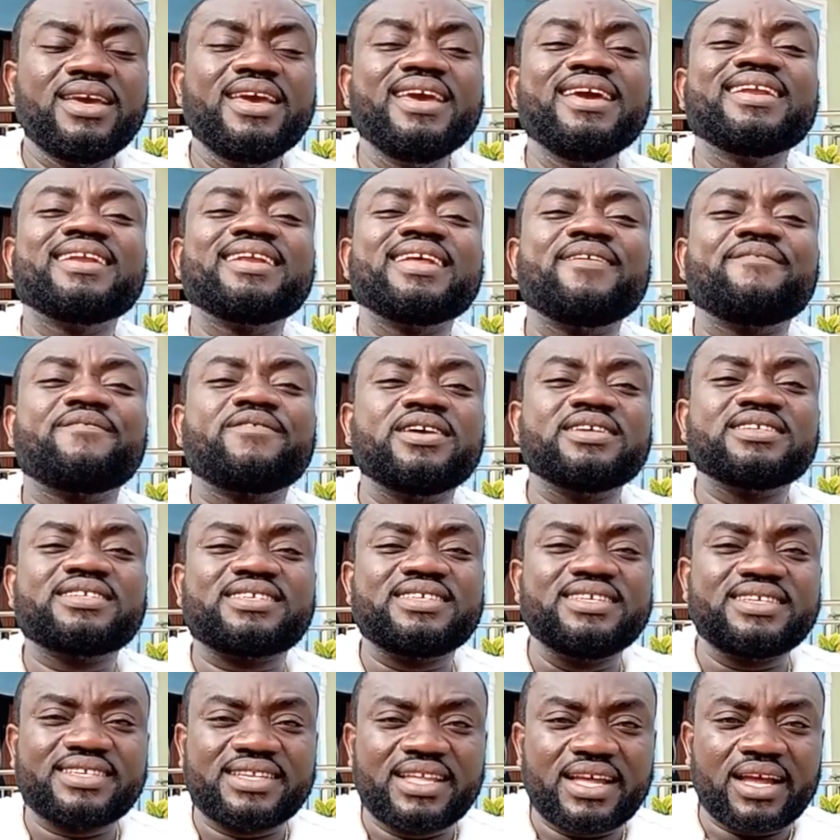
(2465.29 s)
a reverend
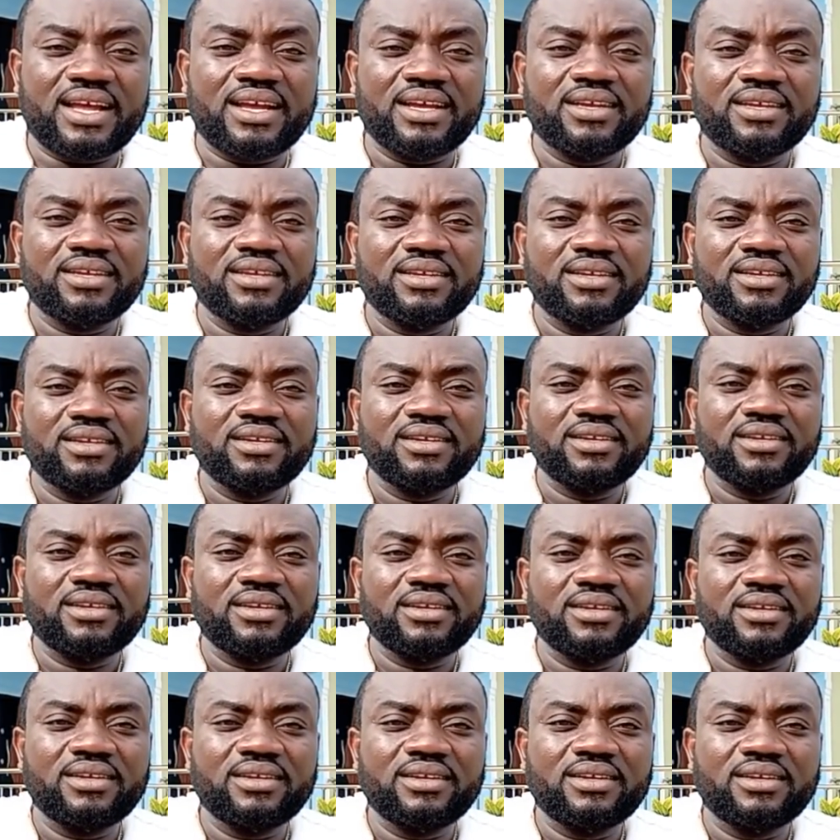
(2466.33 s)
sister
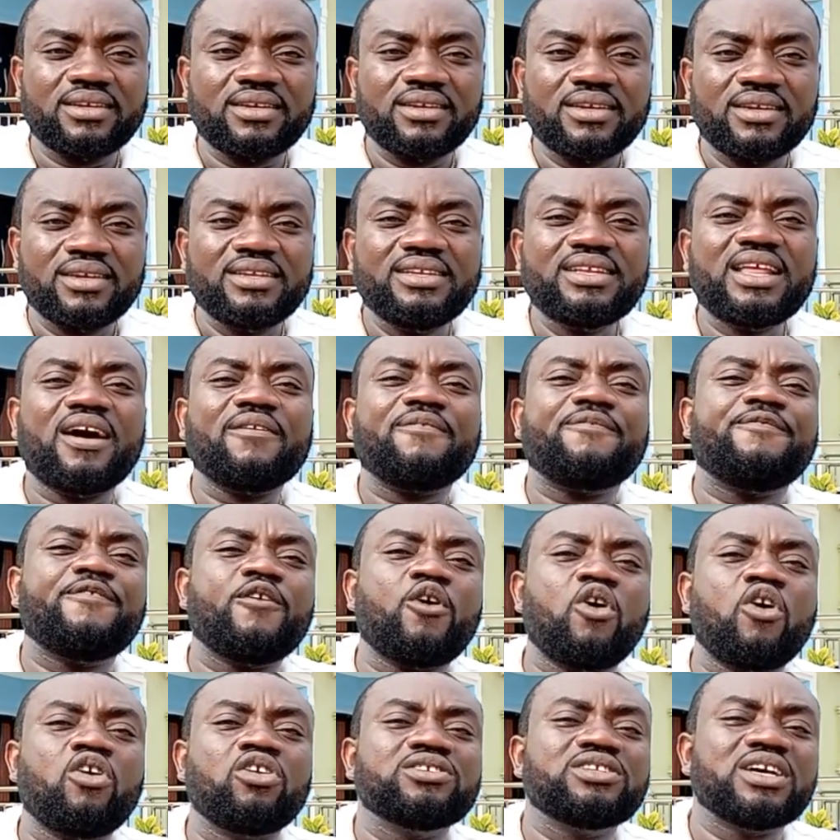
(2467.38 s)
that
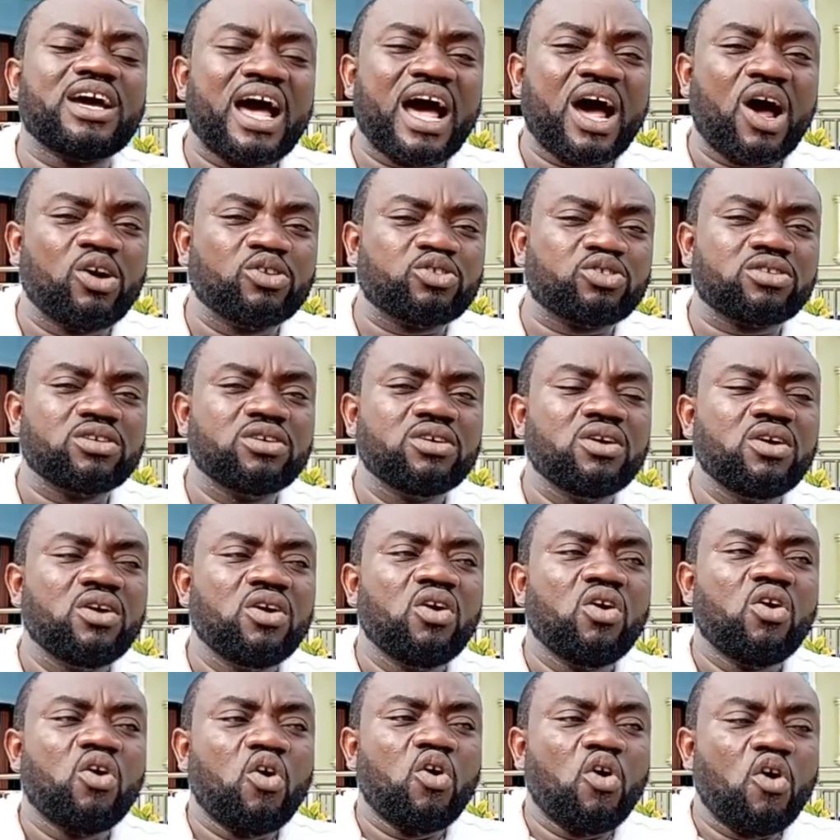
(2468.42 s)
falls out
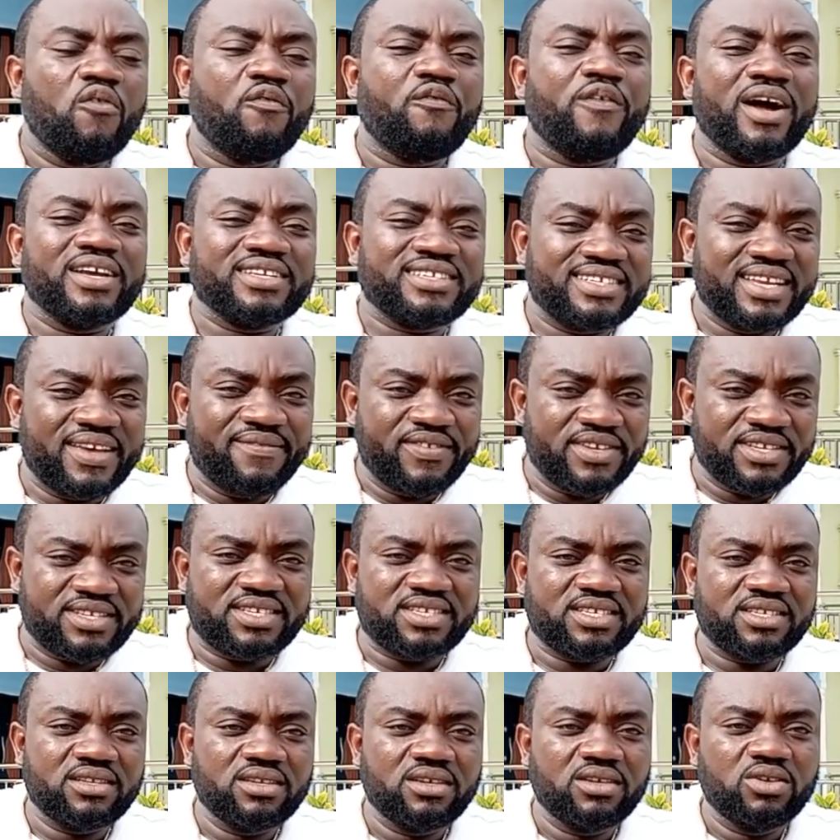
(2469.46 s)
of her
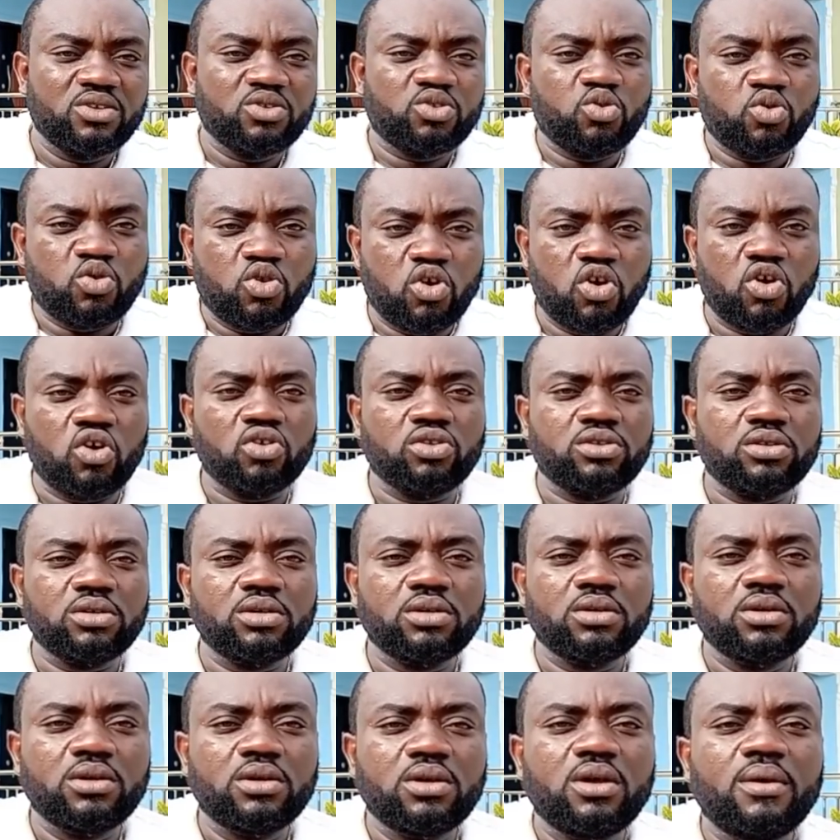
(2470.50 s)
service to God
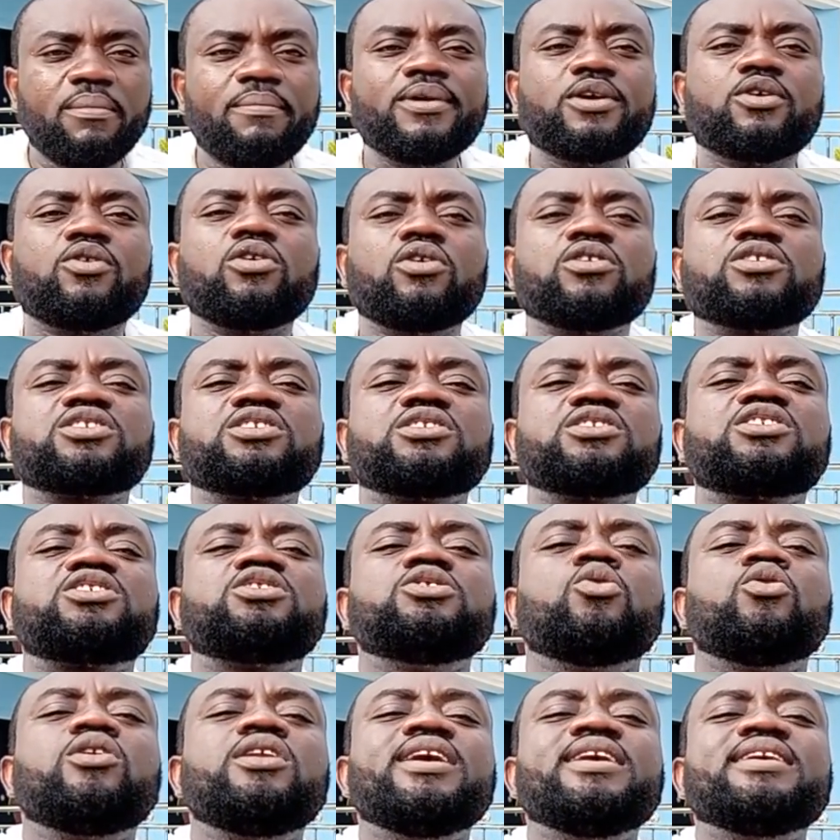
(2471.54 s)
because
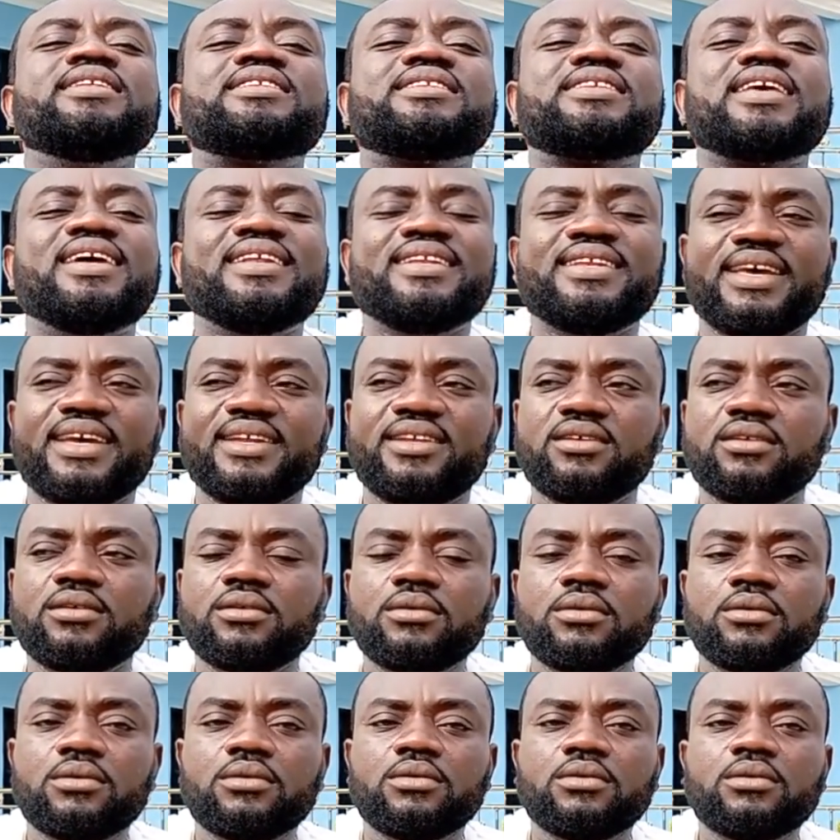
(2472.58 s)
she only intended
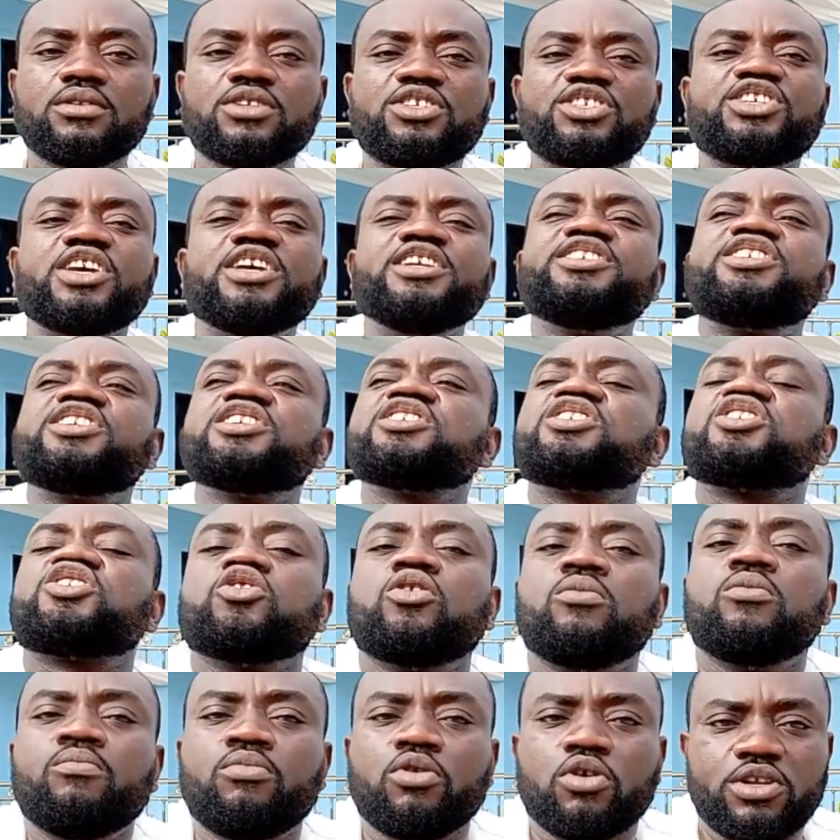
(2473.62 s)
changing
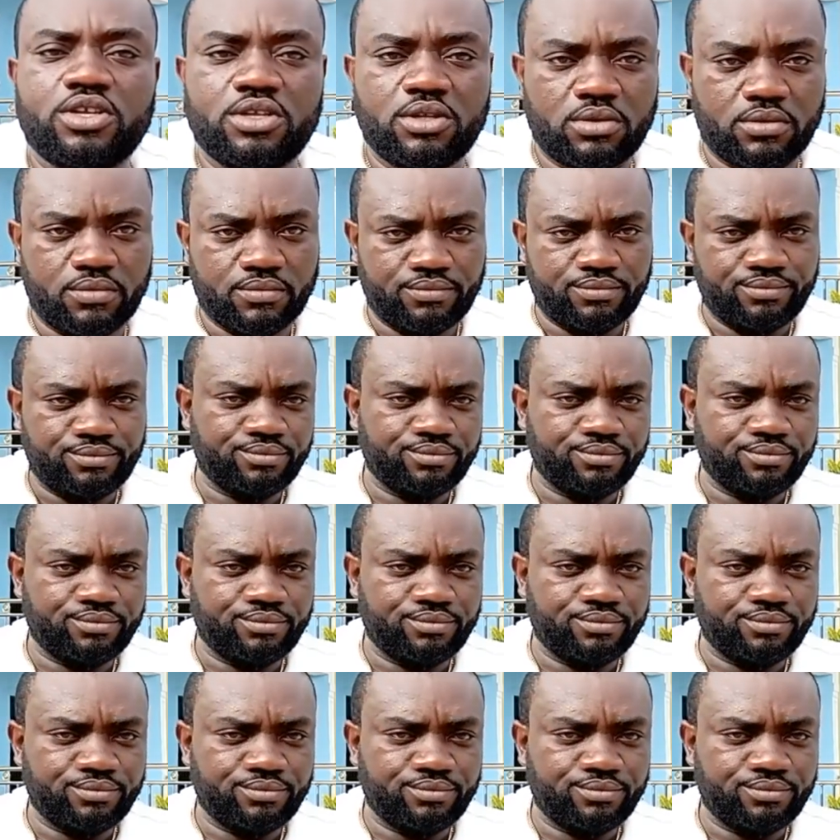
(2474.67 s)
somebody,